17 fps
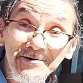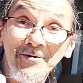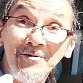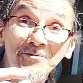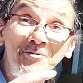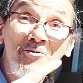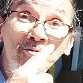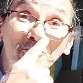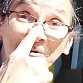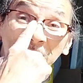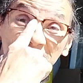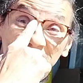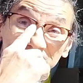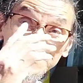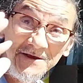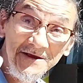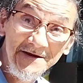go
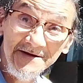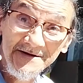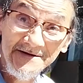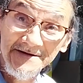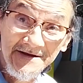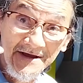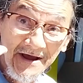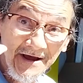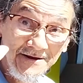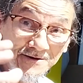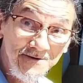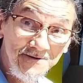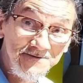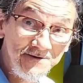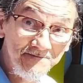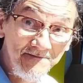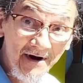crazy and
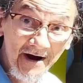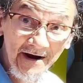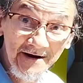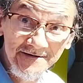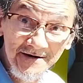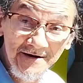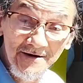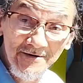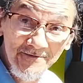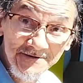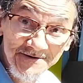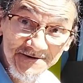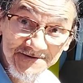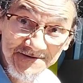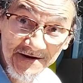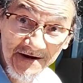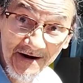lose your mind when you
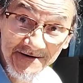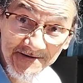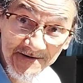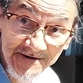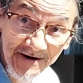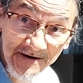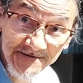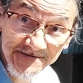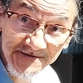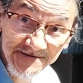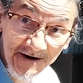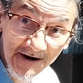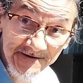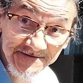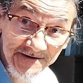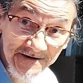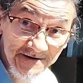see I do it
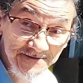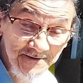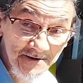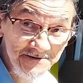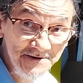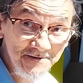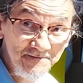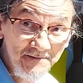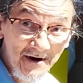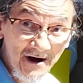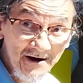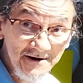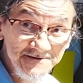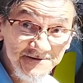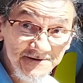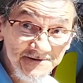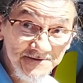done to these original
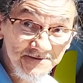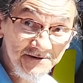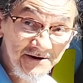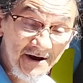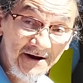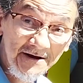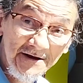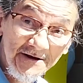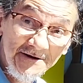boxes, okay?